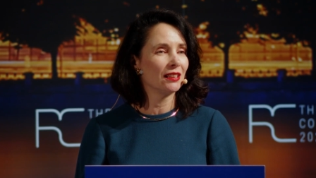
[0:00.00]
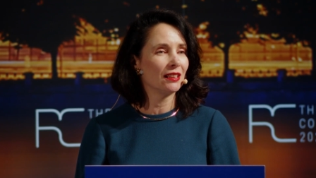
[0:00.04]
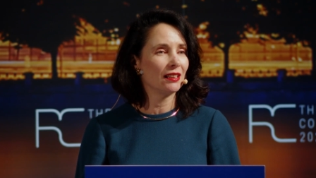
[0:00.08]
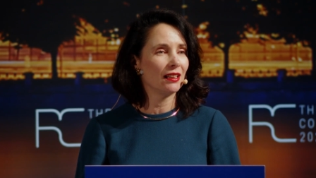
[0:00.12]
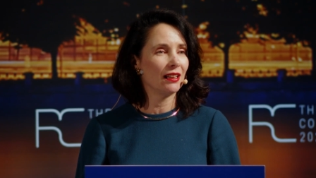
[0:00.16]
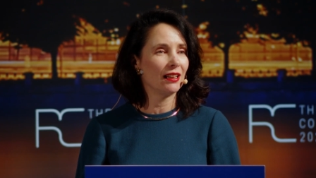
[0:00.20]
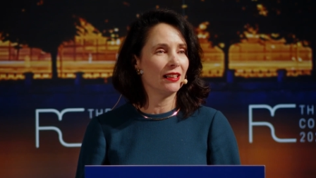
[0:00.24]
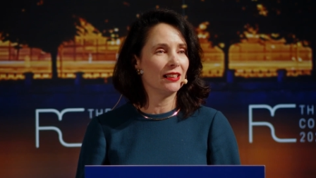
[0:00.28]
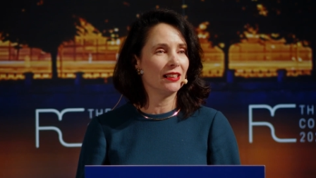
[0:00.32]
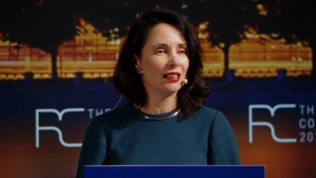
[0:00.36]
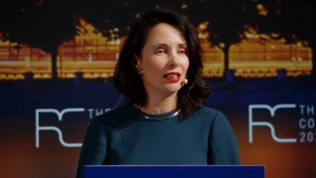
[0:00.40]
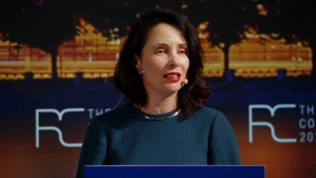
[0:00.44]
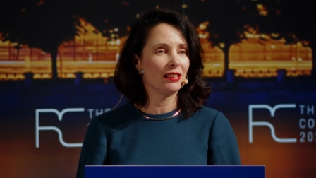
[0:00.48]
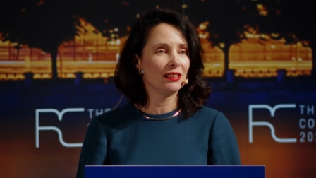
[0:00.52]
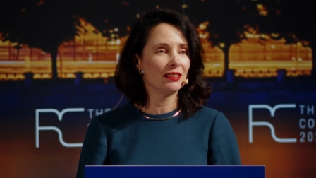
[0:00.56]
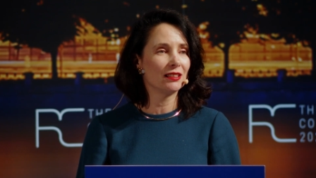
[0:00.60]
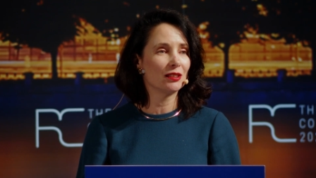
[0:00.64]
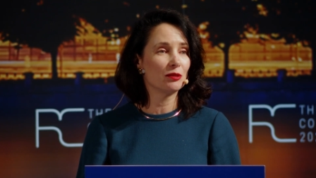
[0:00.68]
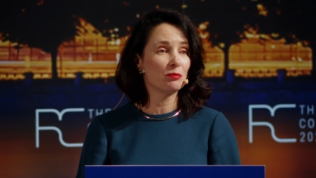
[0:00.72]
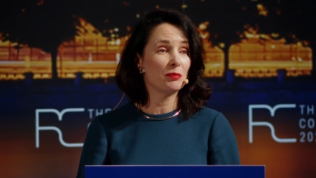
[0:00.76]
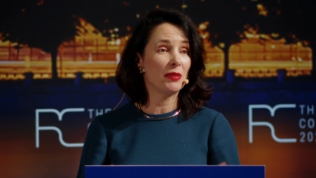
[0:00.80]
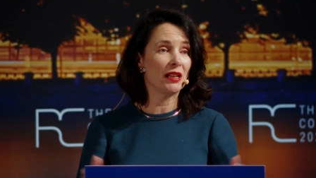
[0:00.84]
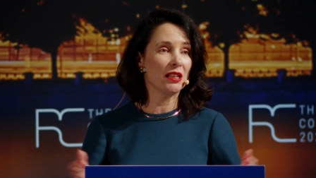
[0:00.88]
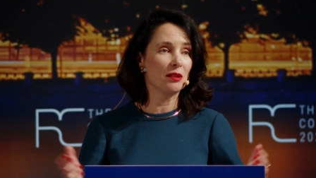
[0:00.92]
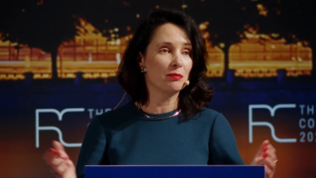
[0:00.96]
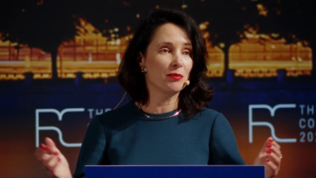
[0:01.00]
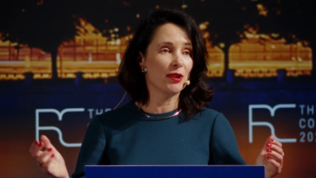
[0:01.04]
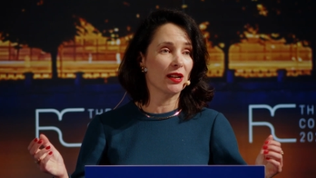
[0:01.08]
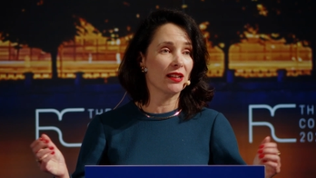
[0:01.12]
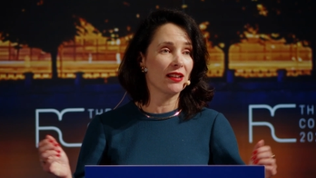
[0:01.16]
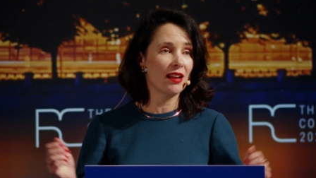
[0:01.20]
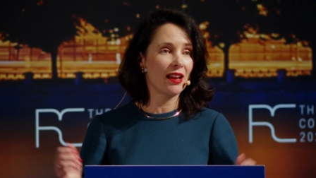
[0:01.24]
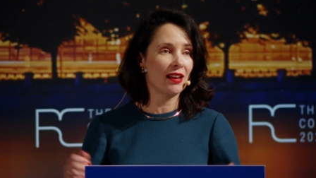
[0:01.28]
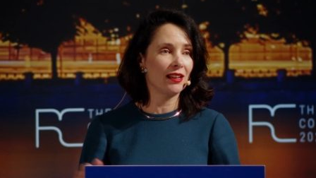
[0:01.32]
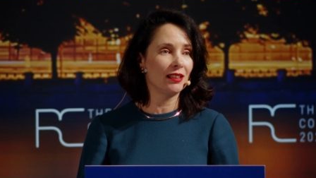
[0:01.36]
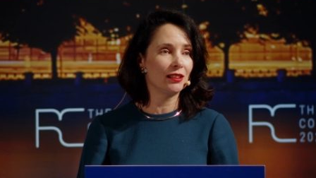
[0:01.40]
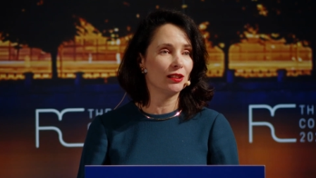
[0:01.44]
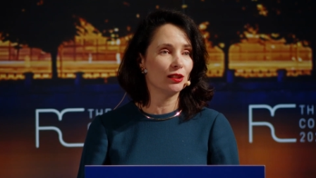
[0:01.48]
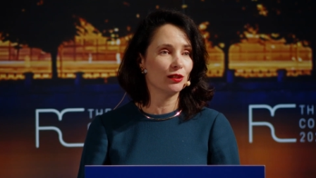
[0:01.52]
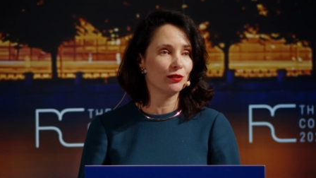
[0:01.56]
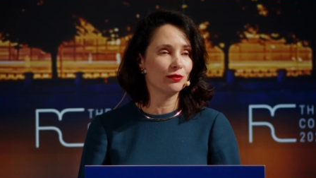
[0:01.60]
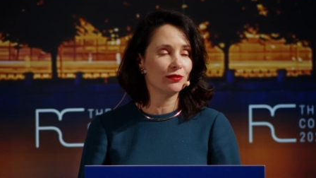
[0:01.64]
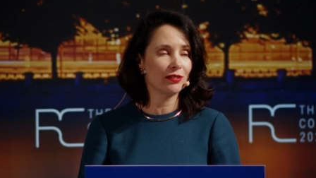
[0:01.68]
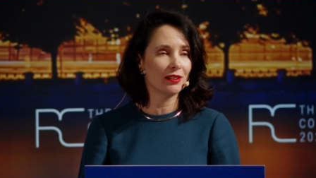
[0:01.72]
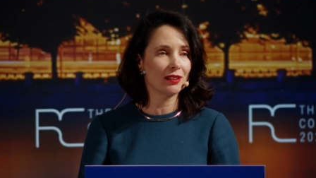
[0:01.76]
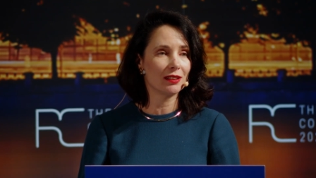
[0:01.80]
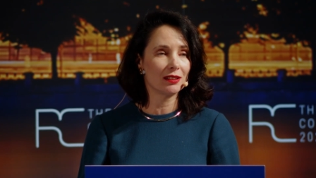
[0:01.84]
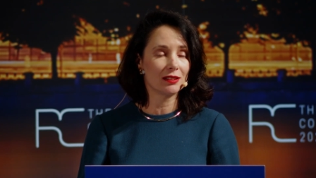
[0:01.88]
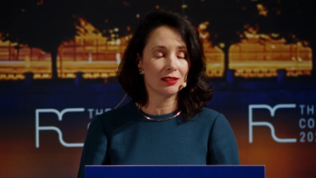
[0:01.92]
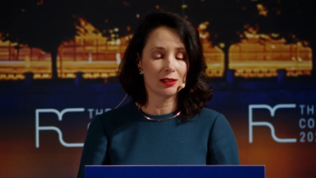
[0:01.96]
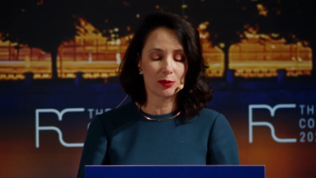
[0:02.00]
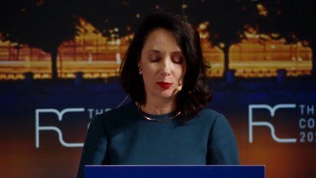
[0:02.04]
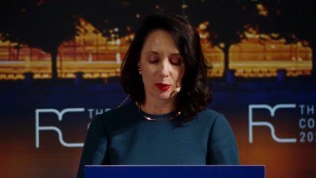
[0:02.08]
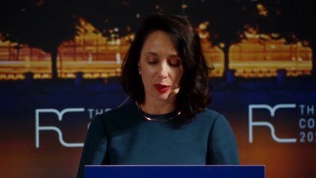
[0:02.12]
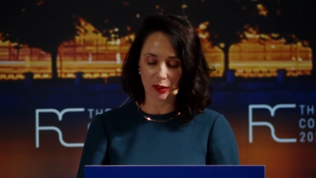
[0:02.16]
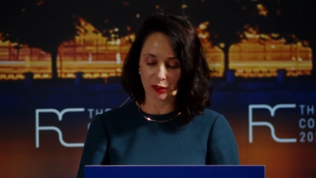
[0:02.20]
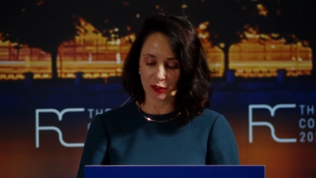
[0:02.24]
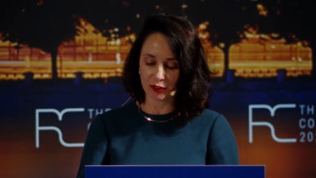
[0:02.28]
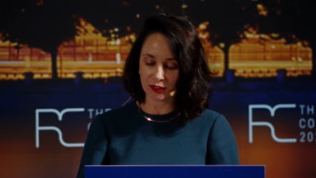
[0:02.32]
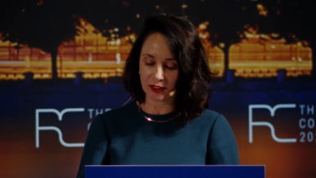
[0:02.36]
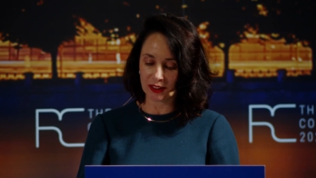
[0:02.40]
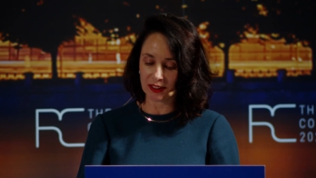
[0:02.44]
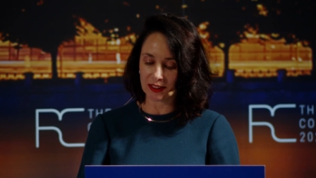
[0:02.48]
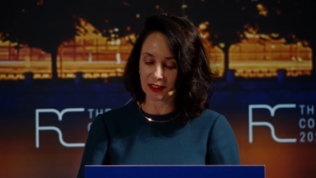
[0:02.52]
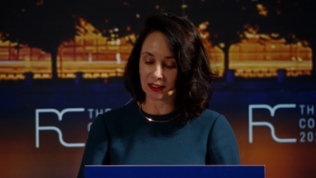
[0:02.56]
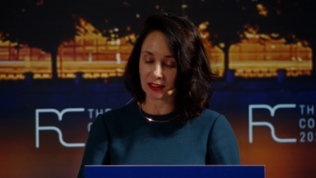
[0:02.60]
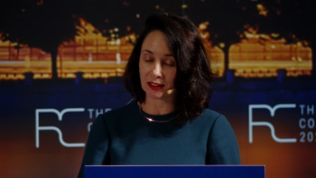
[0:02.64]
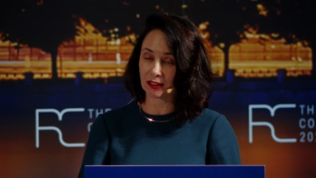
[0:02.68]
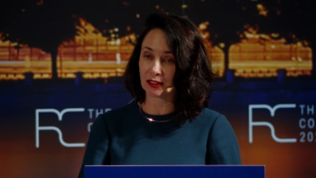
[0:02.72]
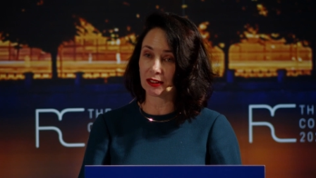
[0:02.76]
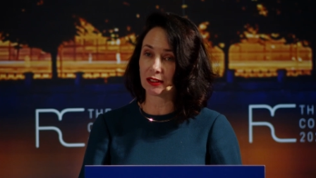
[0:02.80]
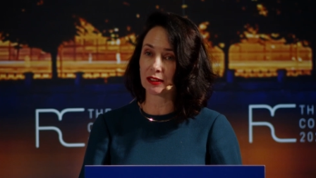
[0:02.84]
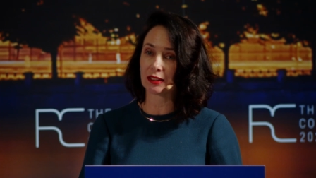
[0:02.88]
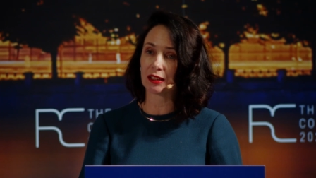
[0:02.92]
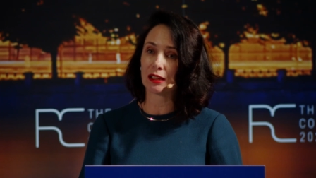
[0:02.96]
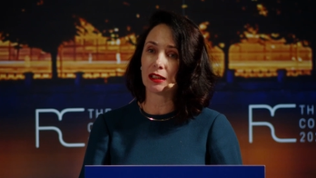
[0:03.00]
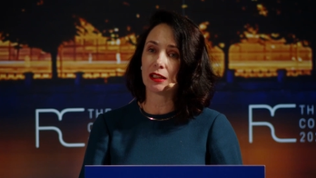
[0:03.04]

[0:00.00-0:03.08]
and the big brigade of uh, the volunteers